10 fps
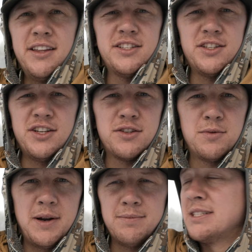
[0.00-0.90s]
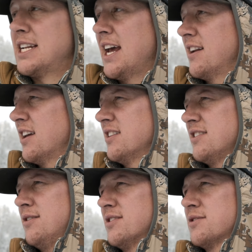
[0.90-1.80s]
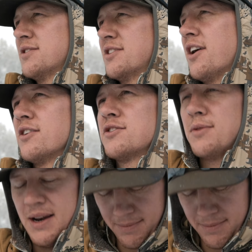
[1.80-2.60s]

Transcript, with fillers: this is just when I'm standing because I'll start to sweat